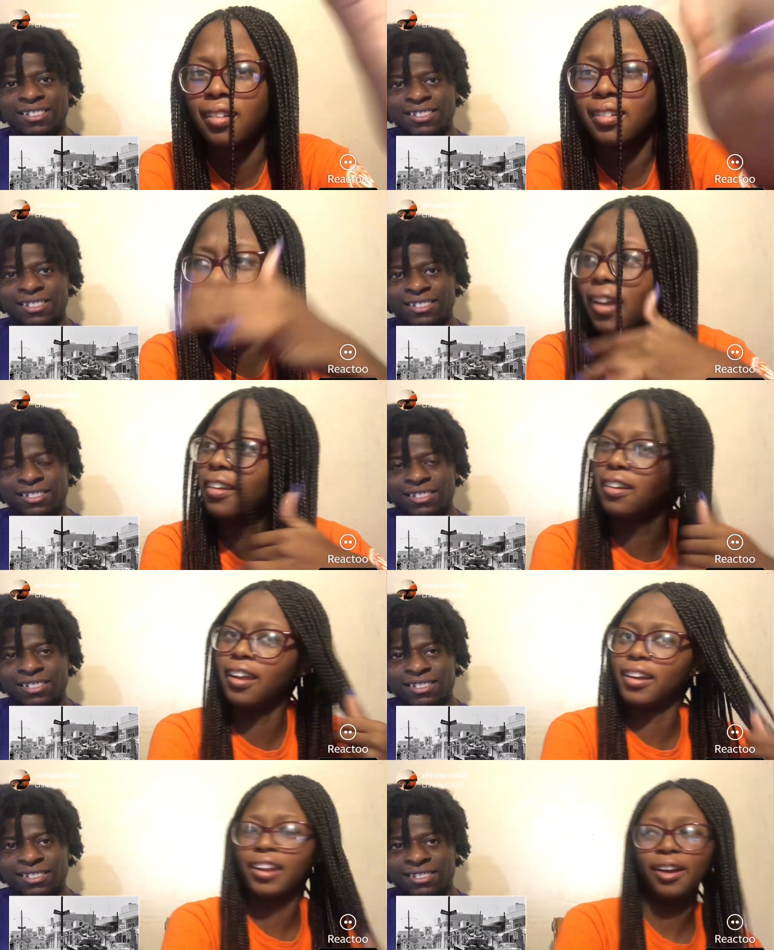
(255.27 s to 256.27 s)
Speaker 1: That looked
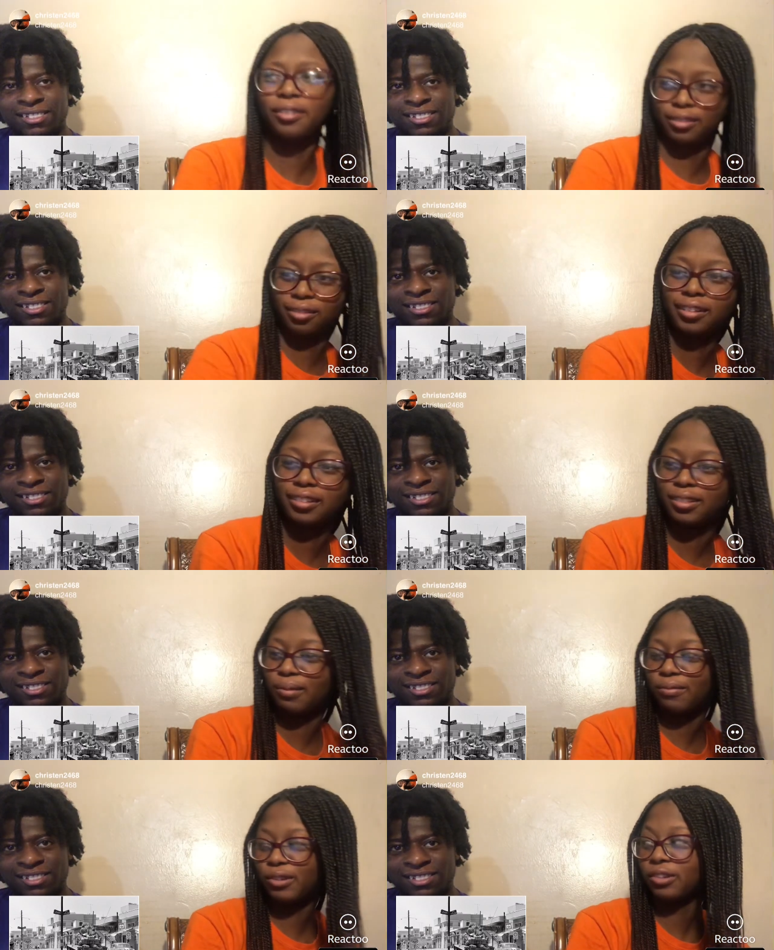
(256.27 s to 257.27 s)
like that was really
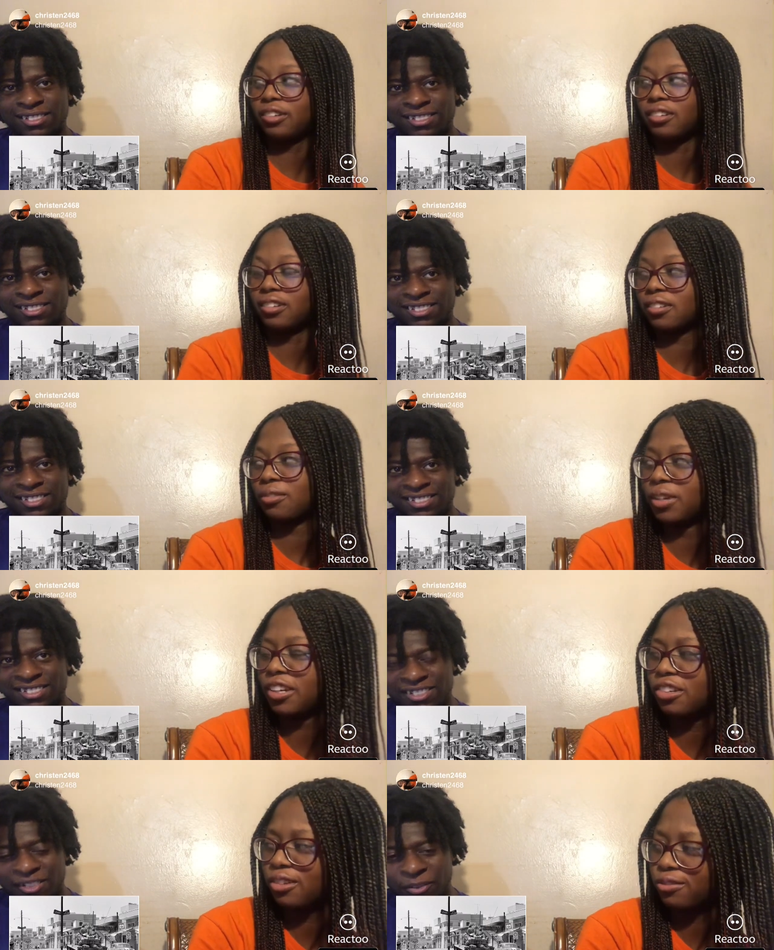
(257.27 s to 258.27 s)
some foolishness. What
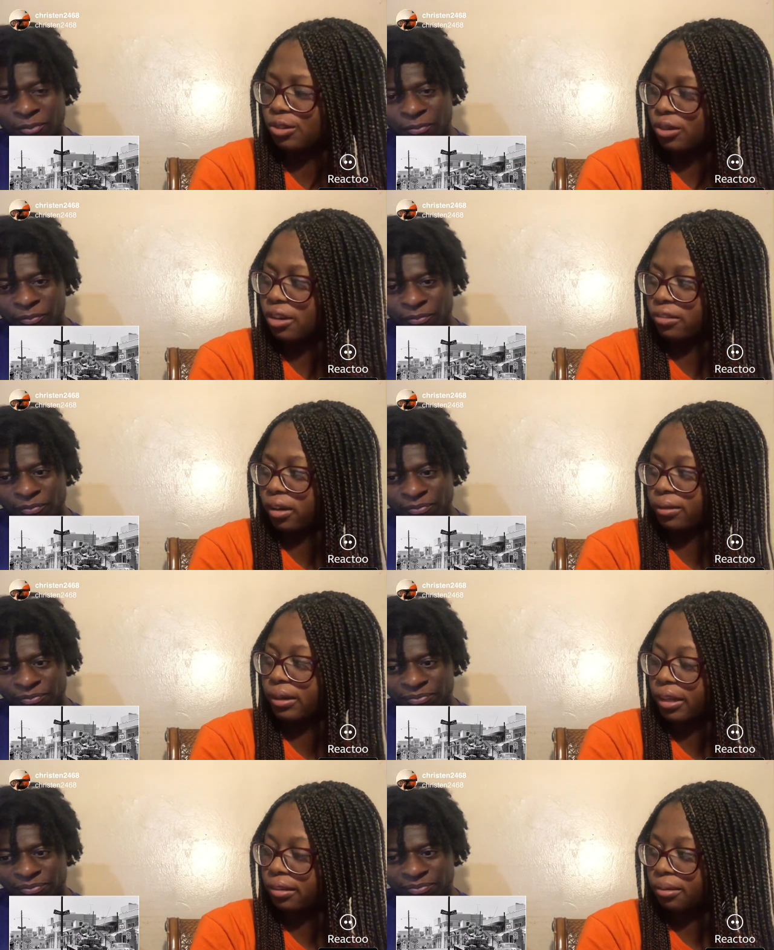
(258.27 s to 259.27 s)
they just flew it over there? with
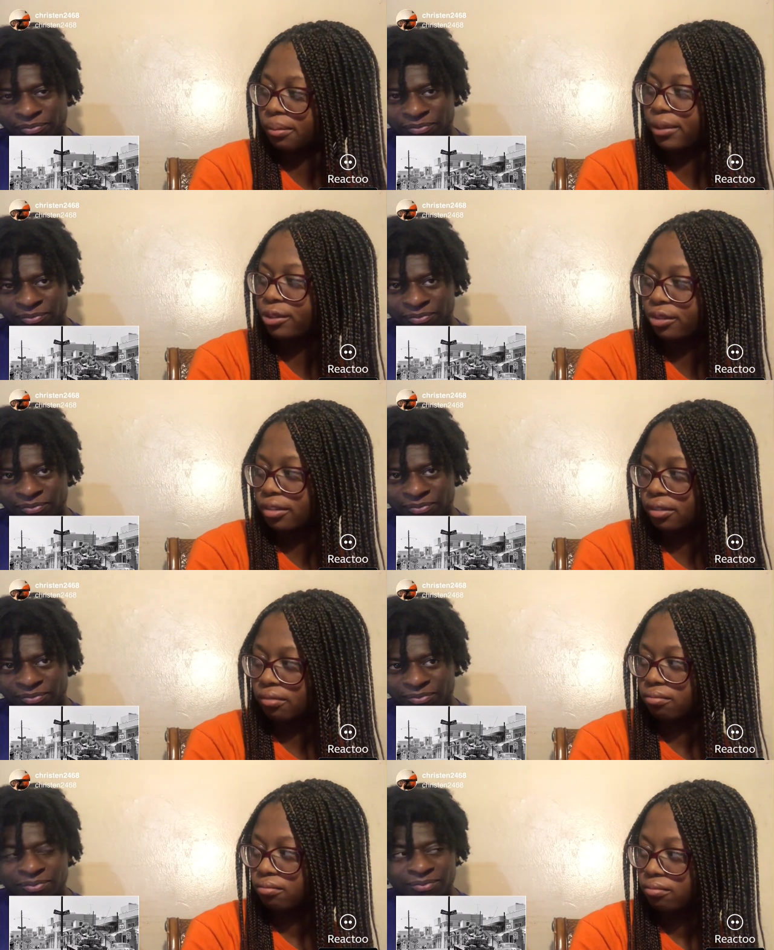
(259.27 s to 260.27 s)
it like some missiles or something?